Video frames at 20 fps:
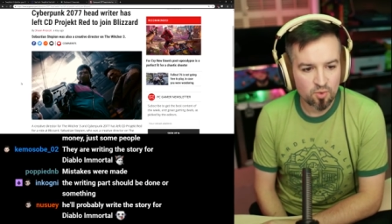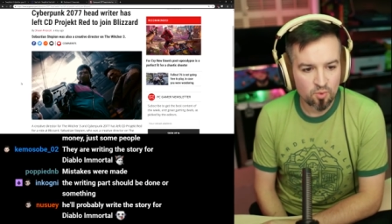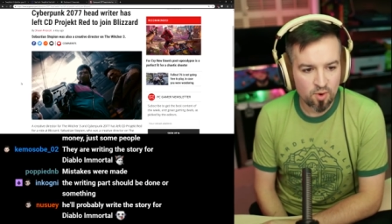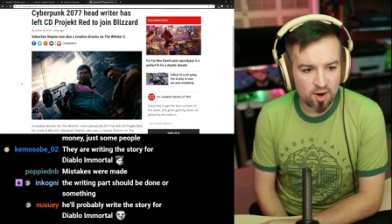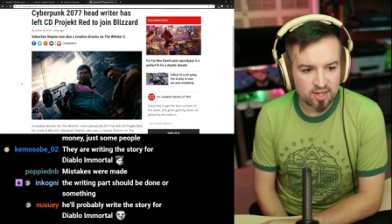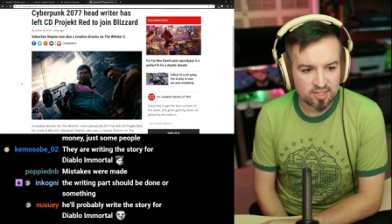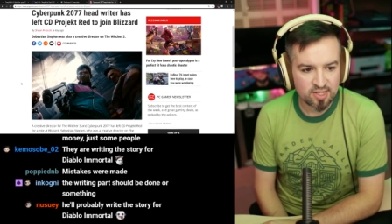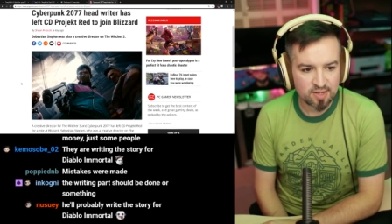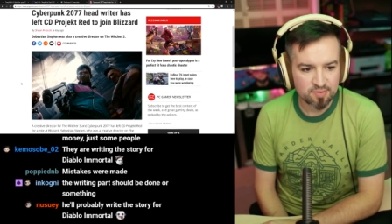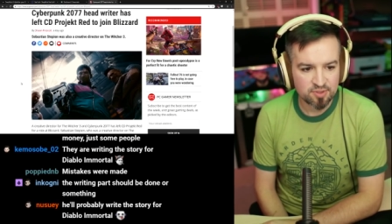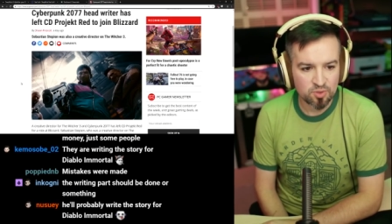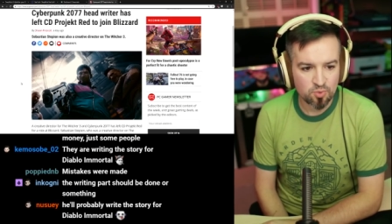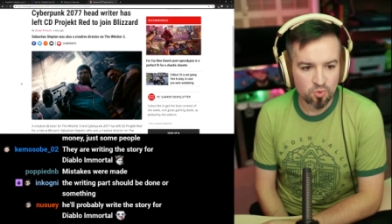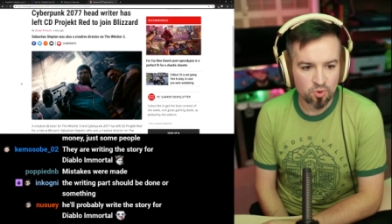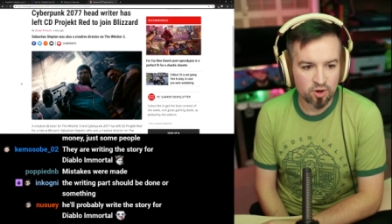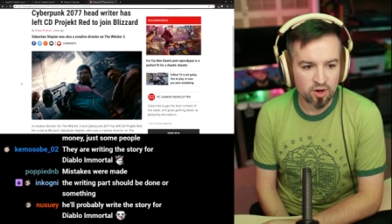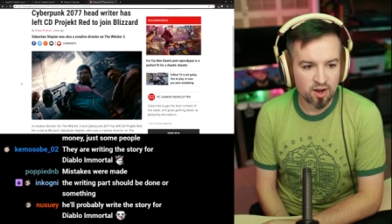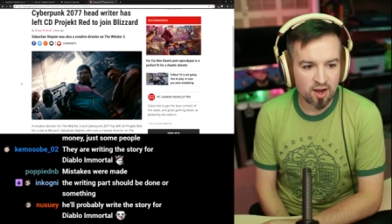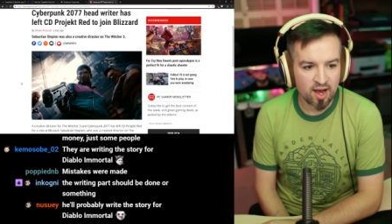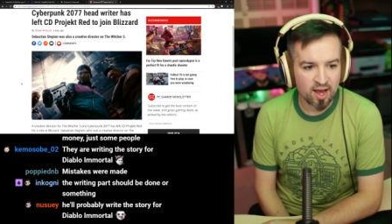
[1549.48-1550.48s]
wants him to
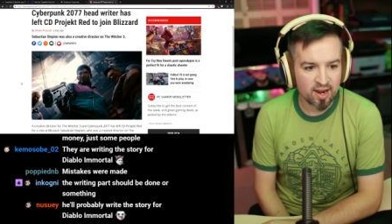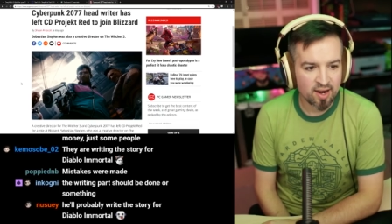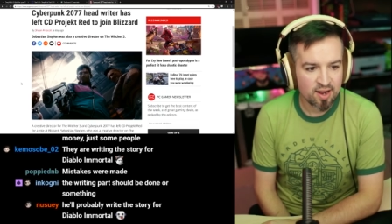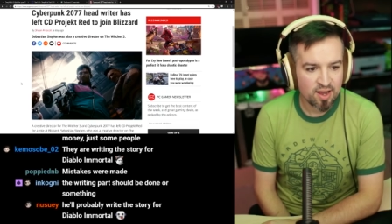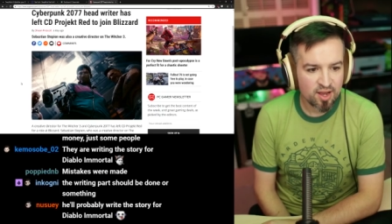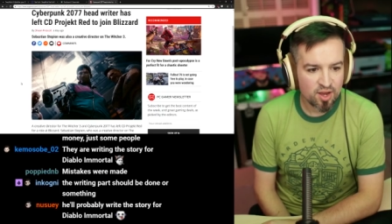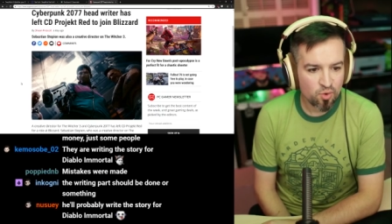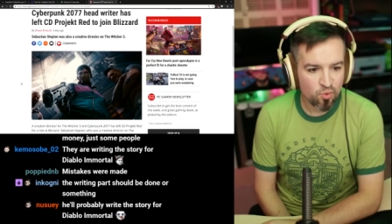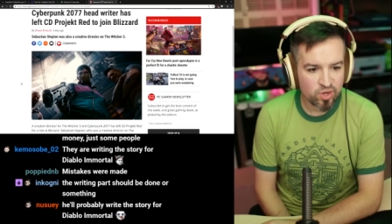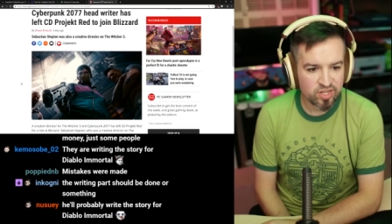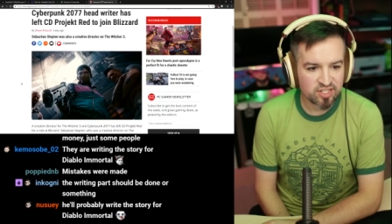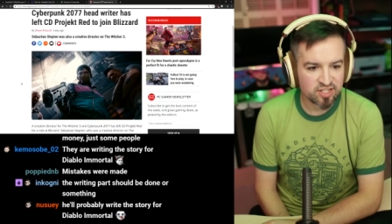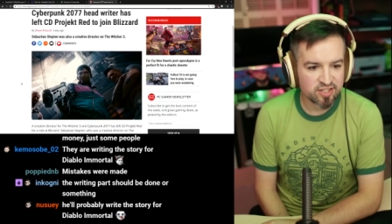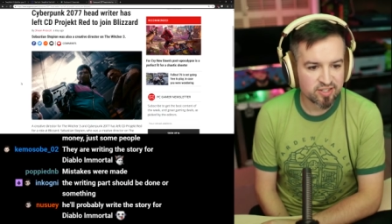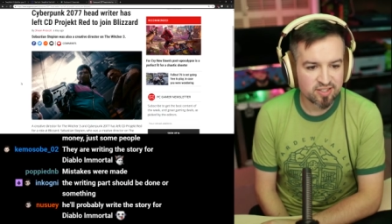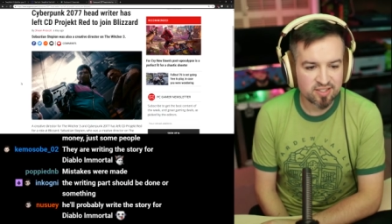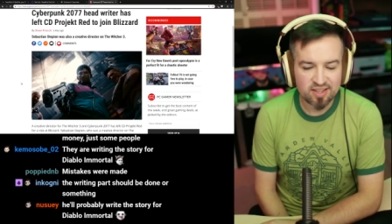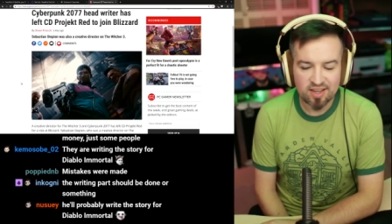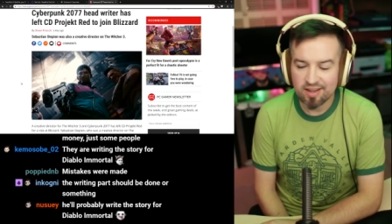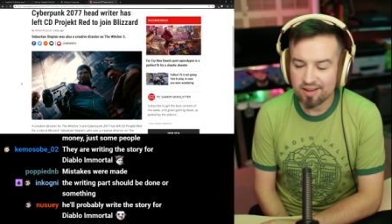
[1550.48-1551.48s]
work on, which
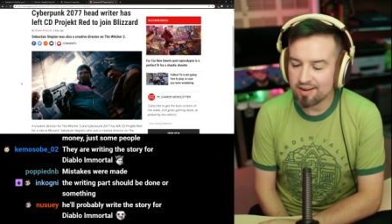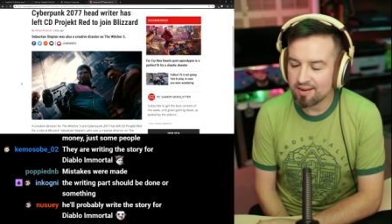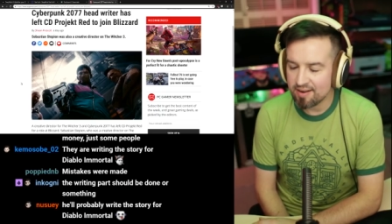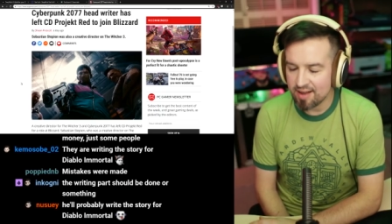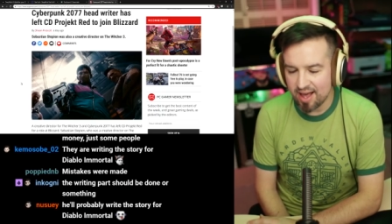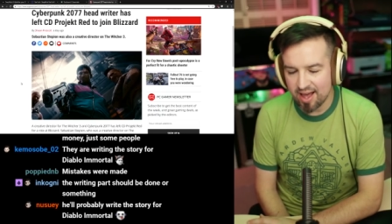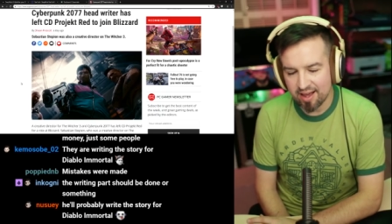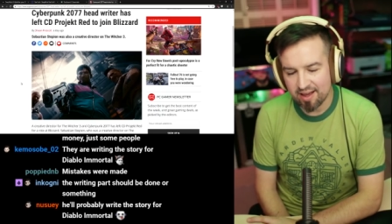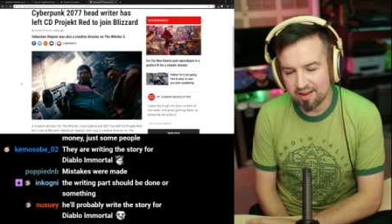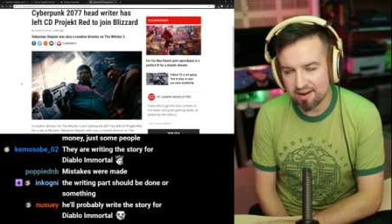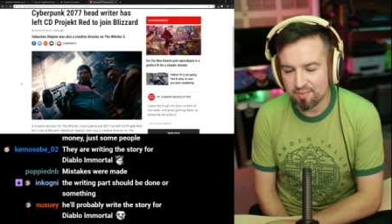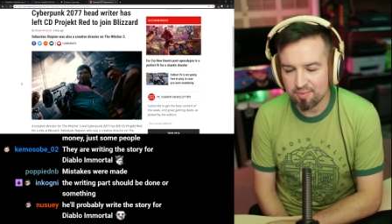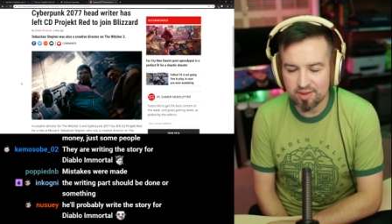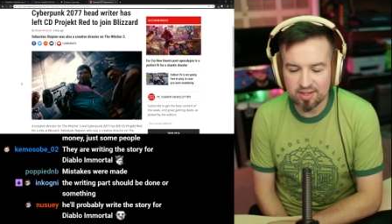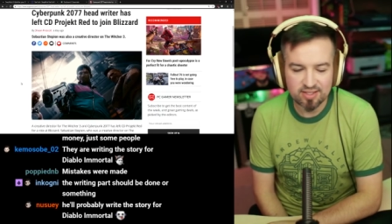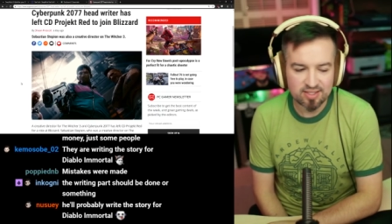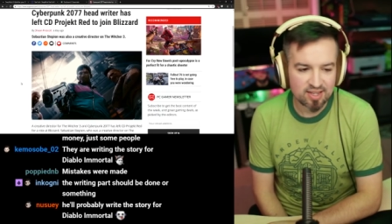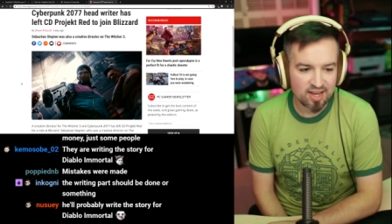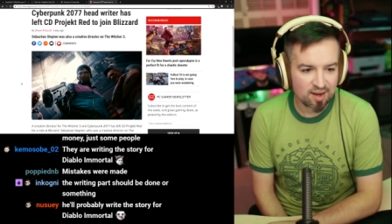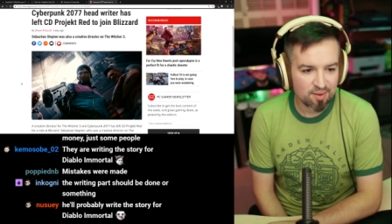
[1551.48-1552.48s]
is not going to
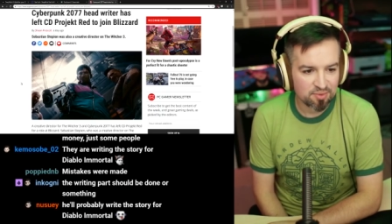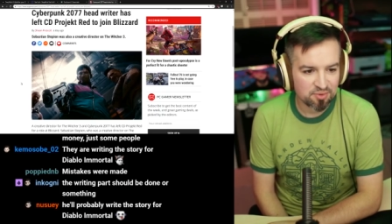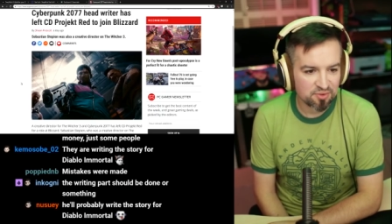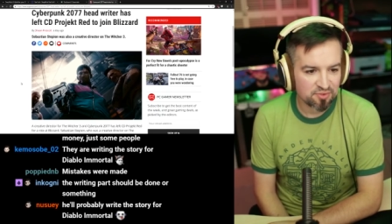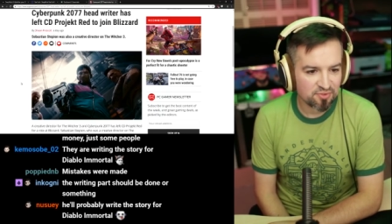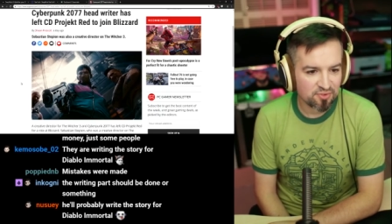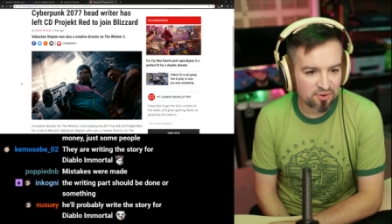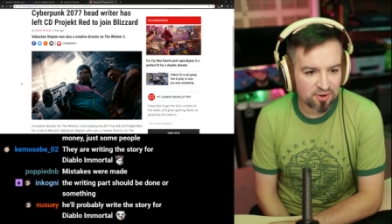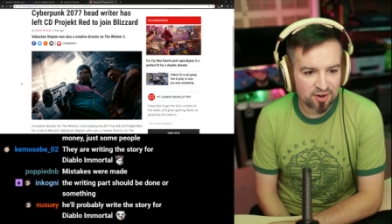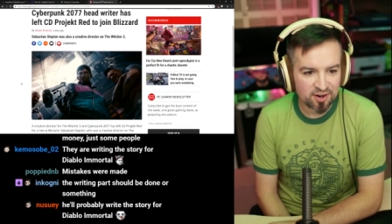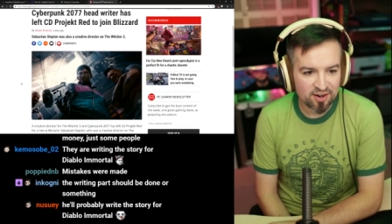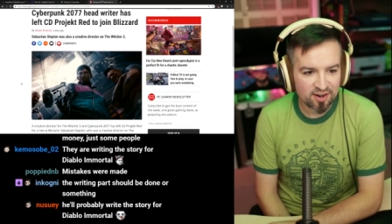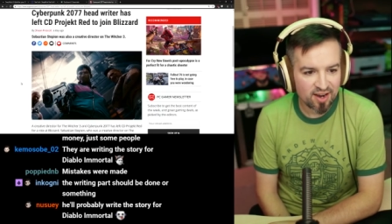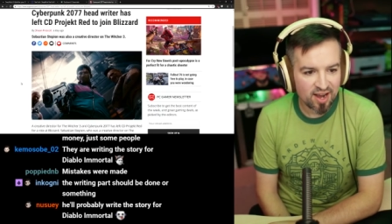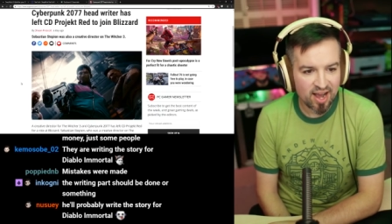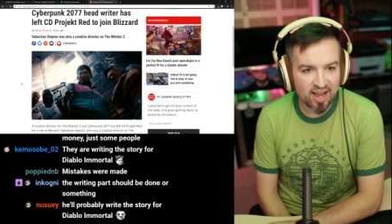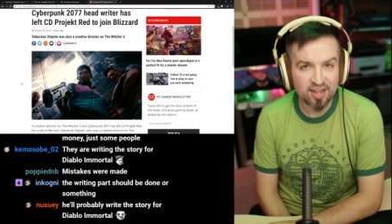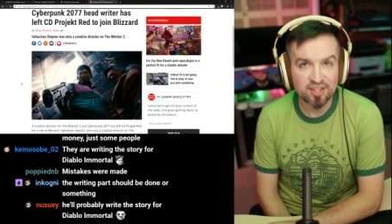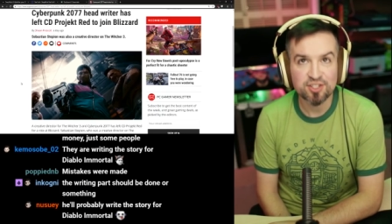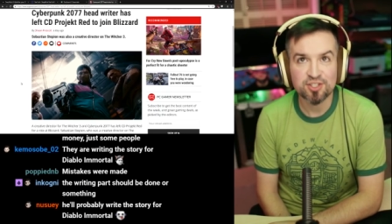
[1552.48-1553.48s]
be Diablo 4.
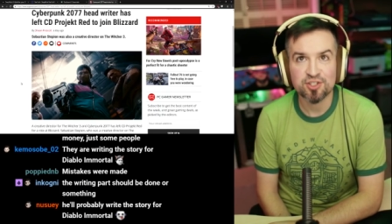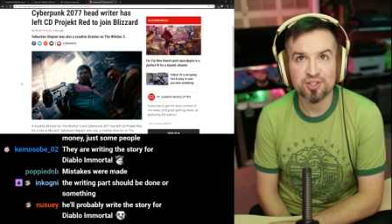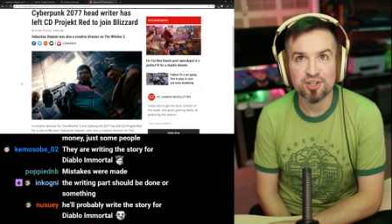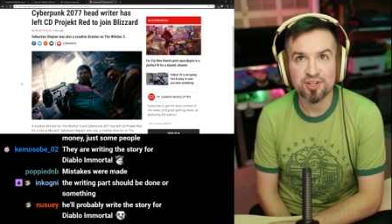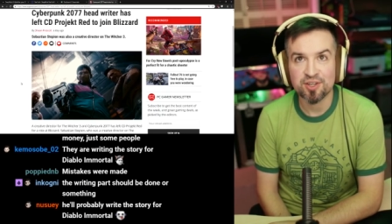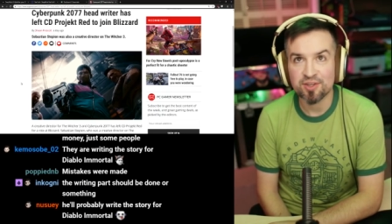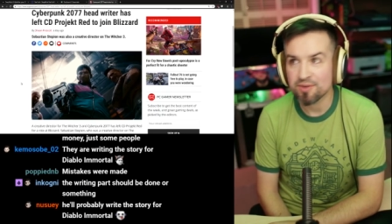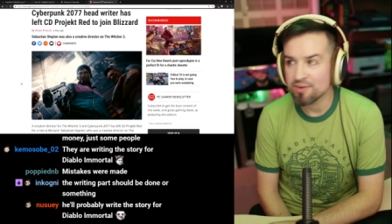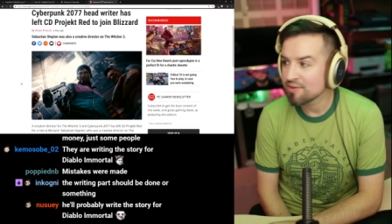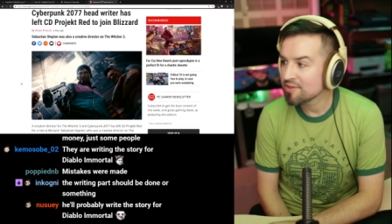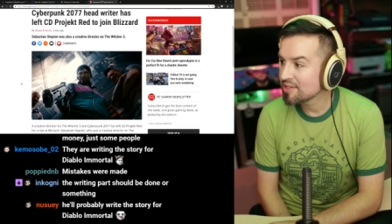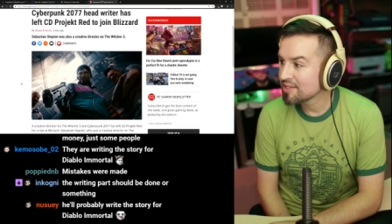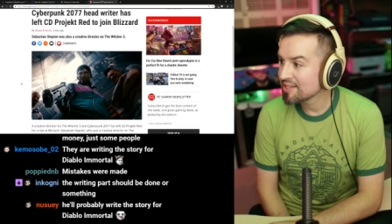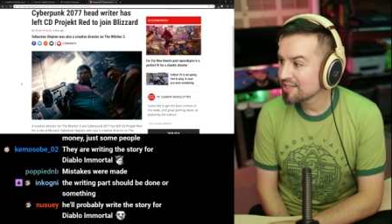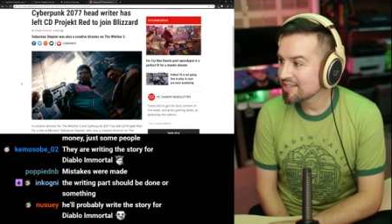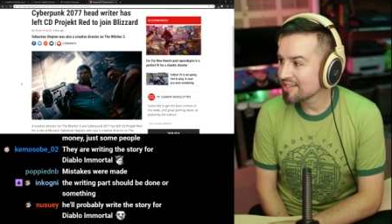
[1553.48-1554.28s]
I assure you.